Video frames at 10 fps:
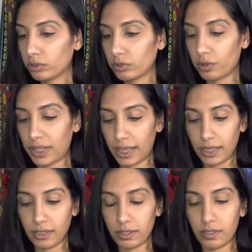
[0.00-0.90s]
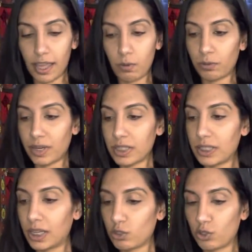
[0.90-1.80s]
Okay, take what
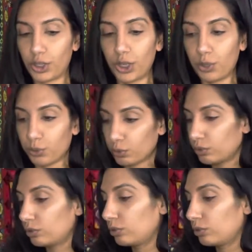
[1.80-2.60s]
resonates to you.